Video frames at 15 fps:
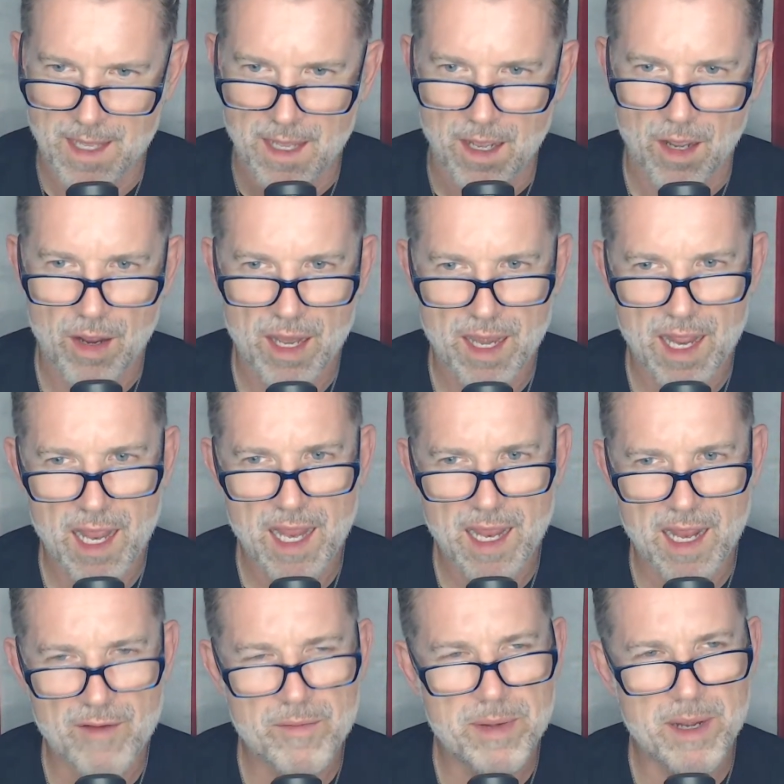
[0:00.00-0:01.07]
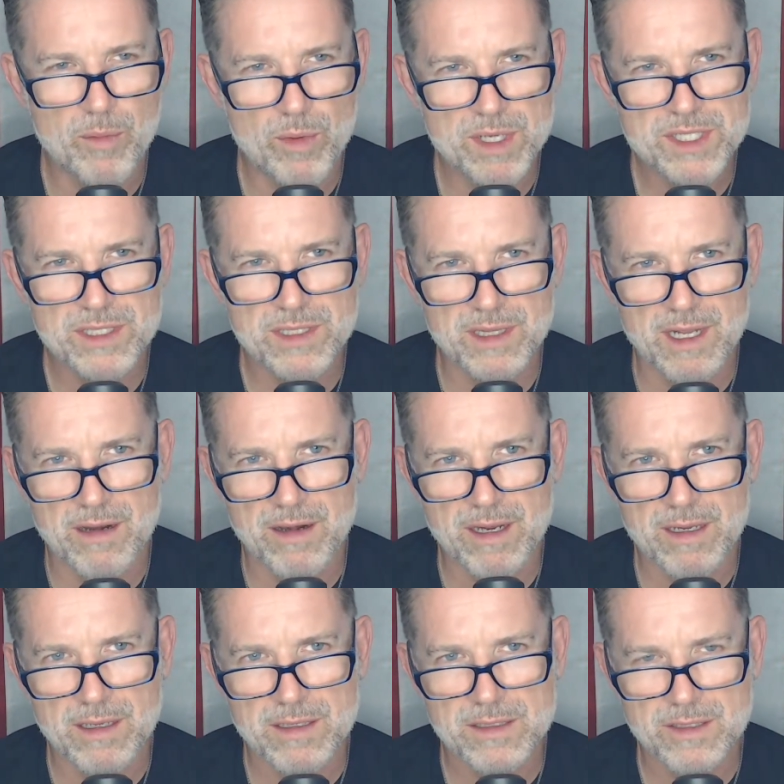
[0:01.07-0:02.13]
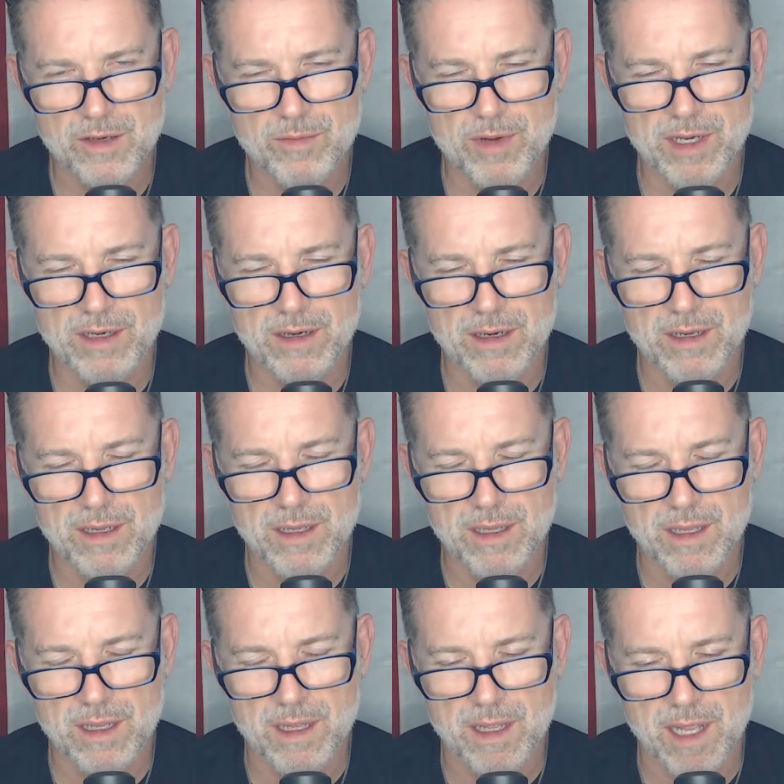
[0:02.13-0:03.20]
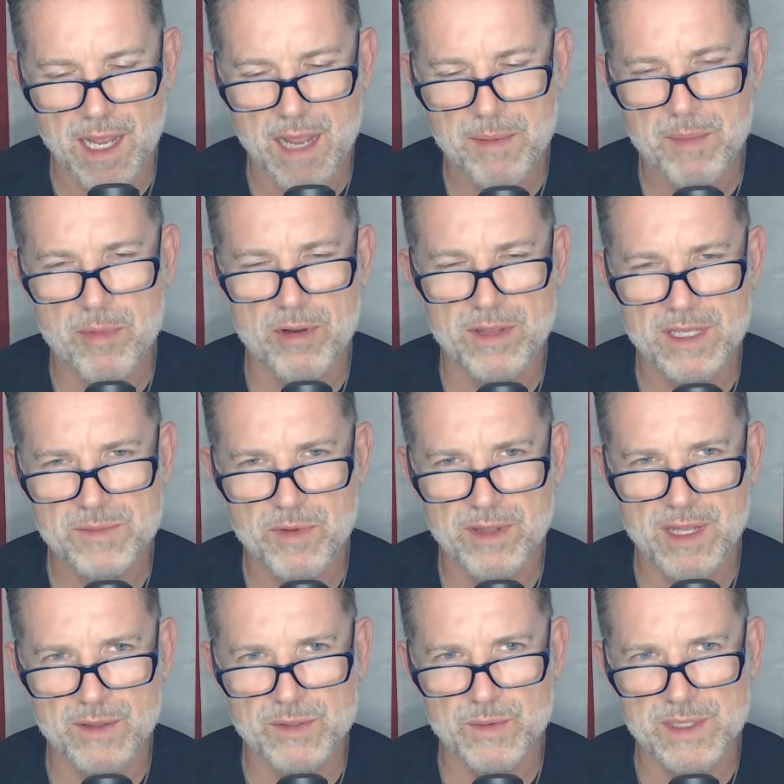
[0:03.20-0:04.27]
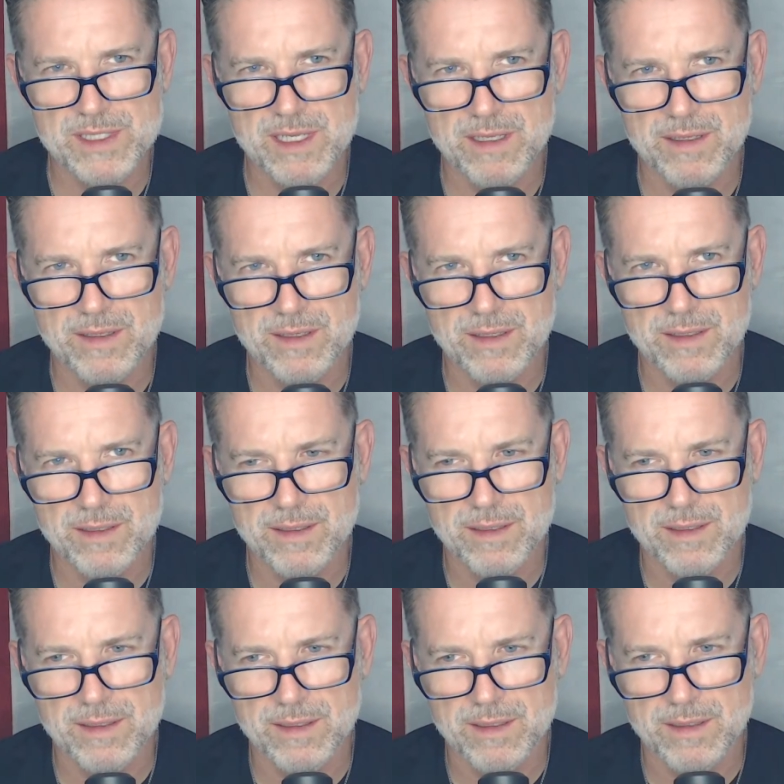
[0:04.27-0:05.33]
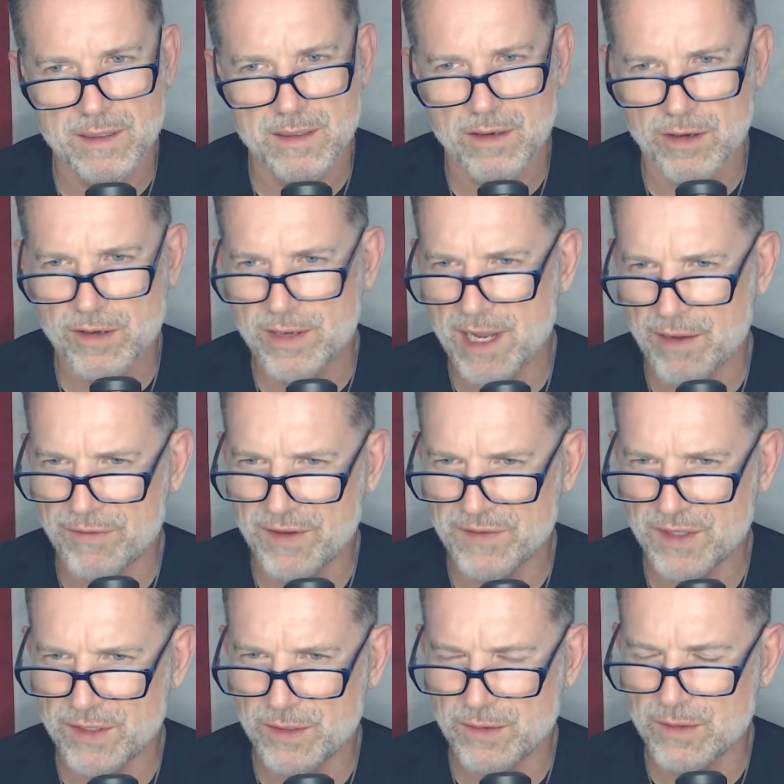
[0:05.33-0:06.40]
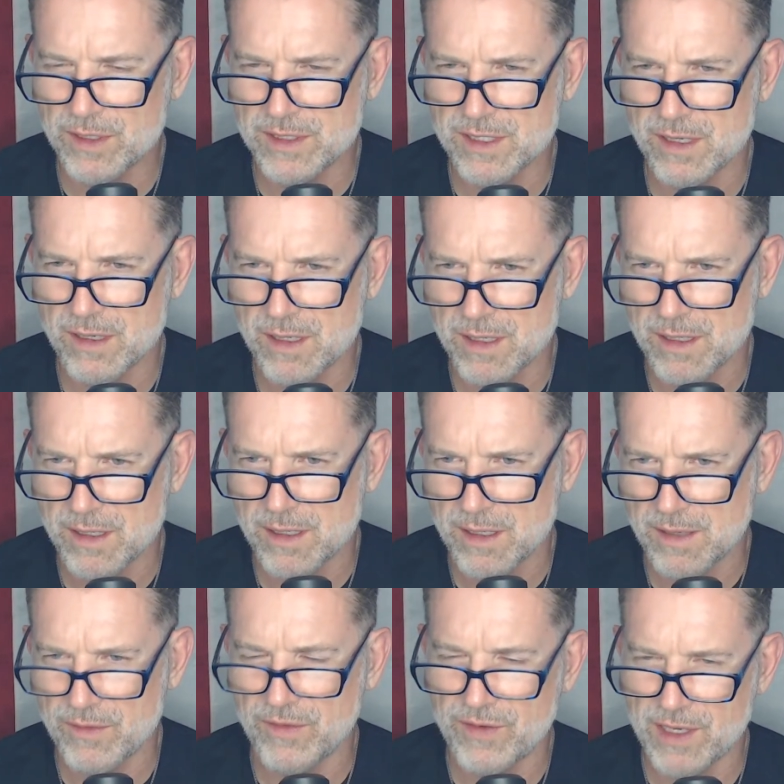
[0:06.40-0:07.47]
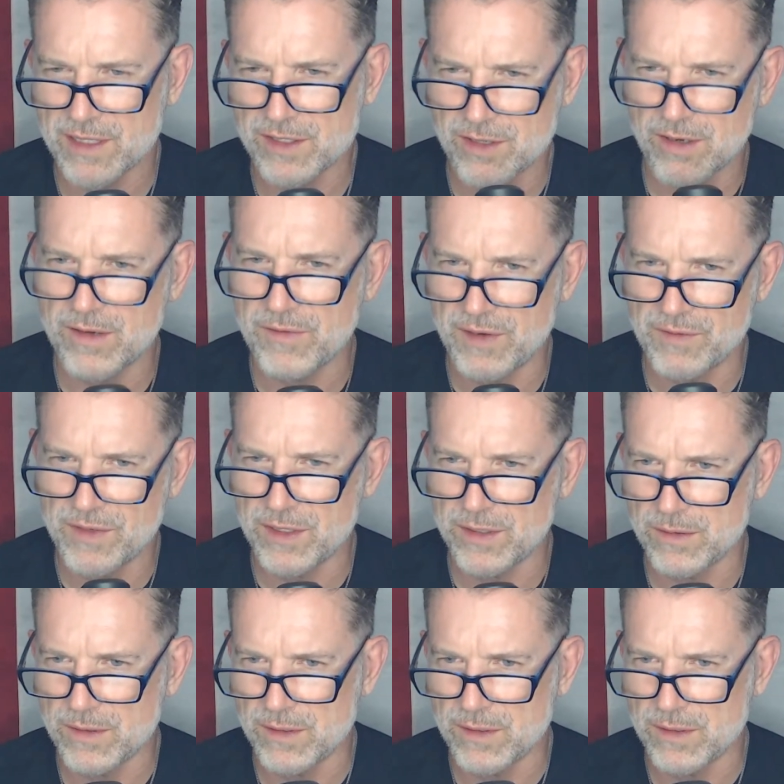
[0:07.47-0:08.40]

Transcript: Oh, and hey, everybody, wish Larry Stonebreaker a happy birthday. His birthday was Wednesday. Are you now 52, good sir? Have you finally turned 52?